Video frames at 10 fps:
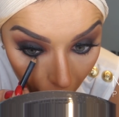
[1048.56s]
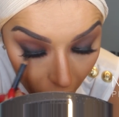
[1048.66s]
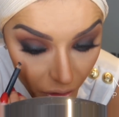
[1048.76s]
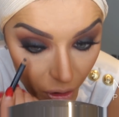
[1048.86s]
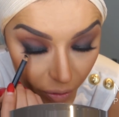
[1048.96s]

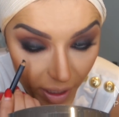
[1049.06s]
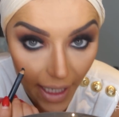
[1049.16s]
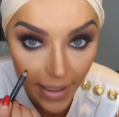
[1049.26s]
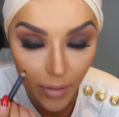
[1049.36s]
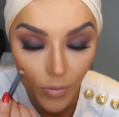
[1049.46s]
To
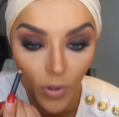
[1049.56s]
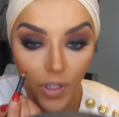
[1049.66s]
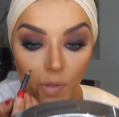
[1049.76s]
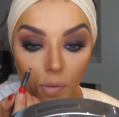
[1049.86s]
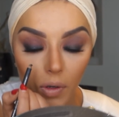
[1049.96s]
create that more
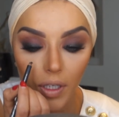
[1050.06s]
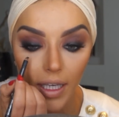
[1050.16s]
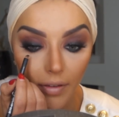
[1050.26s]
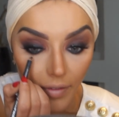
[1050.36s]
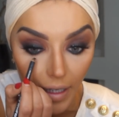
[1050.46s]

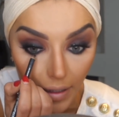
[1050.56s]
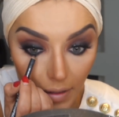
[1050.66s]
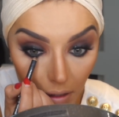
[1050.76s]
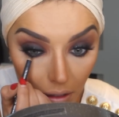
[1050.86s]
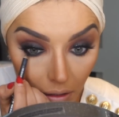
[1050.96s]
smoky effect
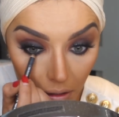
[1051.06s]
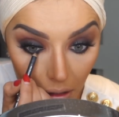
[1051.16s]
on it.